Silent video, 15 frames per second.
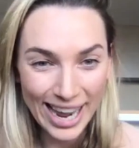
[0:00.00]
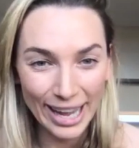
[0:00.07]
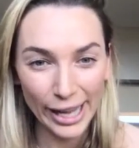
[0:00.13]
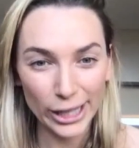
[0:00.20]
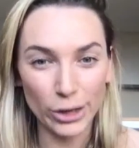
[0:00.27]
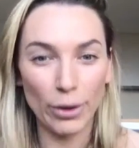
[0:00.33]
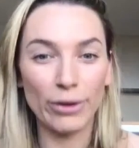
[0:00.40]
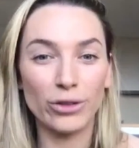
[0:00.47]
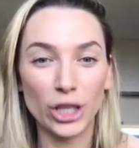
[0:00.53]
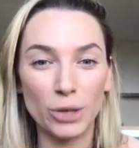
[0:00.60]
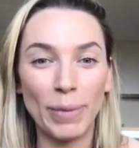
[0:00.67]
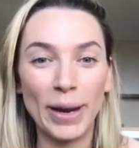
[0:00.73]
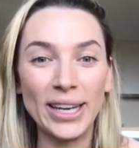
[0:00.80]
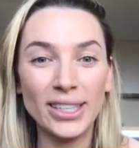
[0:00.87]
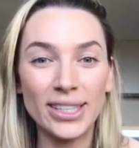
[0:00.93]
So we've just
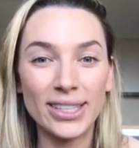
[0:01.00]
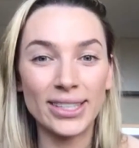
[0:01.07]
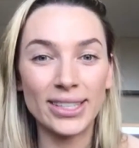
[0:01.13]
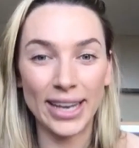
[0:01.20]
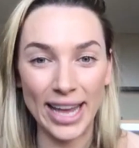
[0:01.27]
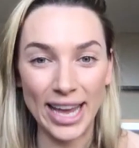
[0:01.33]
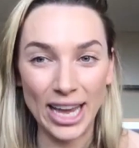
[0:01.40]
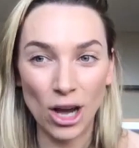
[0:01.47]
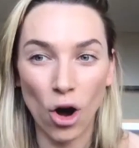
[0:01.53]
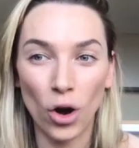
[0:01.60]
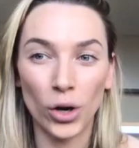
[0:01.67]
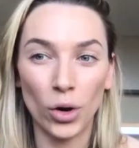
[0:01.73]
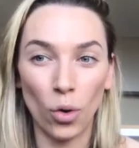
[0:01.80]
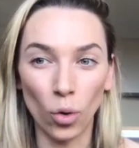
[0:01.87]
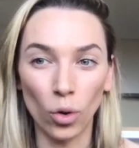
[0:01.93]
been sitting
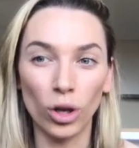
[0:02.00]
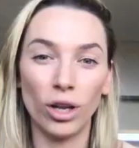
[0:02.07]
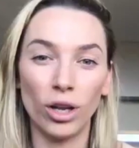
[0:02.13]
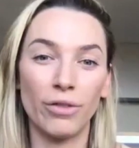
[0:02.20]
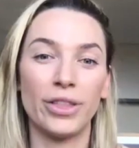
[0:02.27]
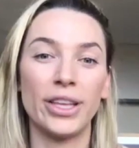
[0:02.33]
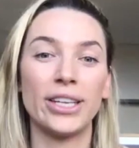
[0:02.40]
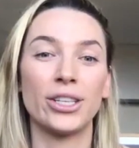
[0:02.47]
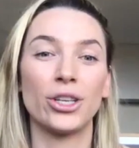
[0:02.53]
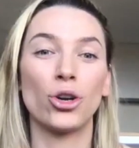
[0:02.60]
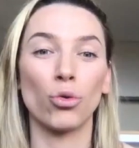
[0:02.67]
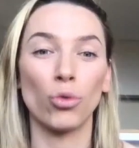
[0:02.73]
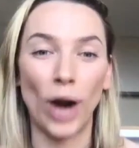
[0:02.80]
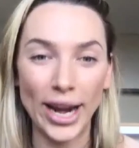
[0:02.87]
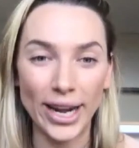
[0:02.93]
on all of this
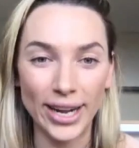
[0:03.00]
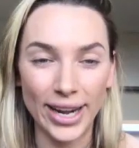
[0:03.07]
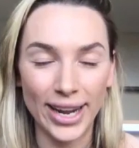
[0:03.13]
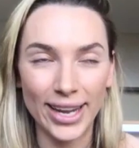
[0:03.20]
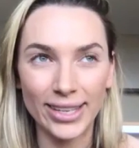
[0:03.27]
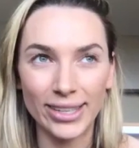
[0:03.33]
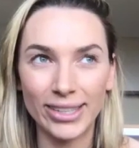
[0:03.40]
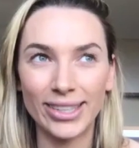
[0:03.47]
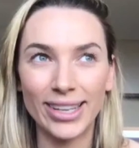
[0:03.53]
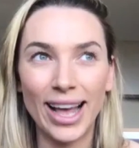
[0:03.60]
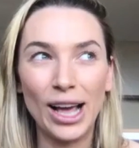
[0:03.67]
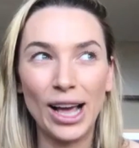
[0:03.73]
greatness,